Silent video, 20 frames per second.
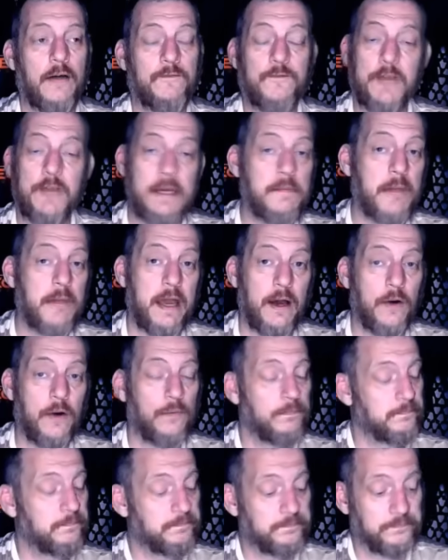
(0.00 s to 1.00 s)

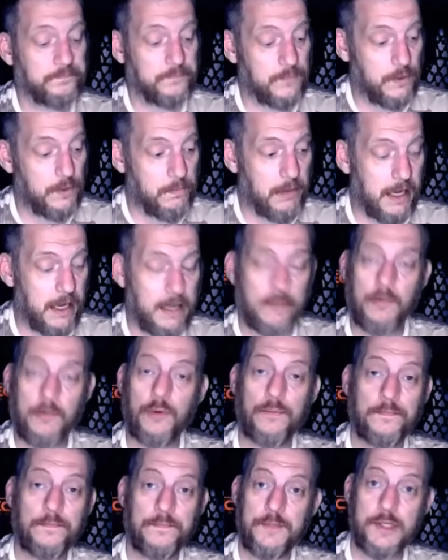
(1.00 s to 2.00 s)
female,
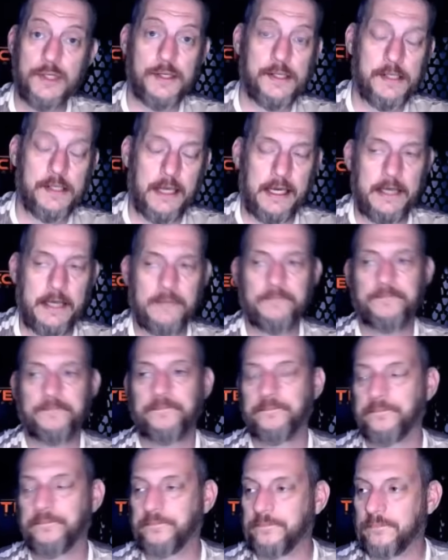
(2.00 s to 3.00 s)
debatable, just saying,
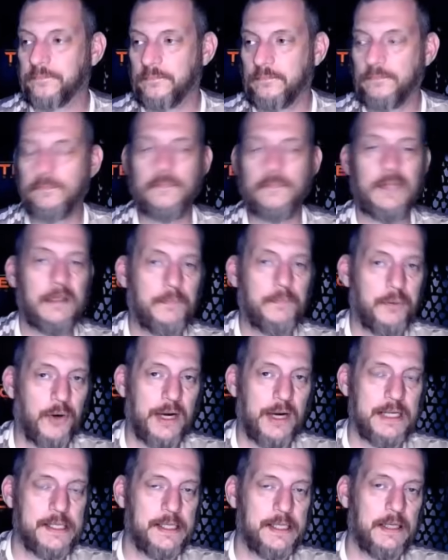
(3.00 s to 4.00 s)

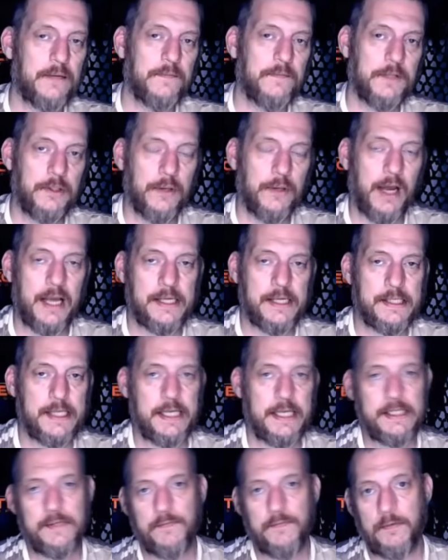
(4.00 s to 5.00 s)
president of the United
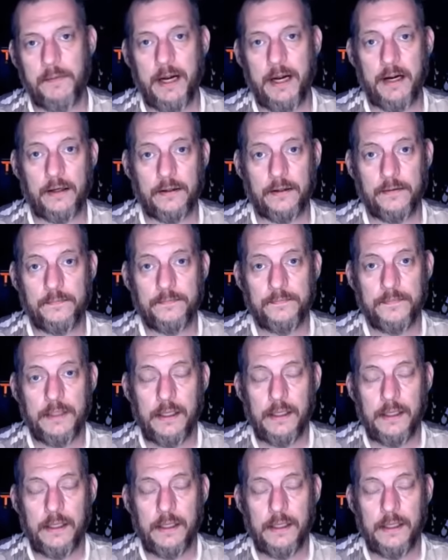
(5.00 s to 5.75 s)
States of America.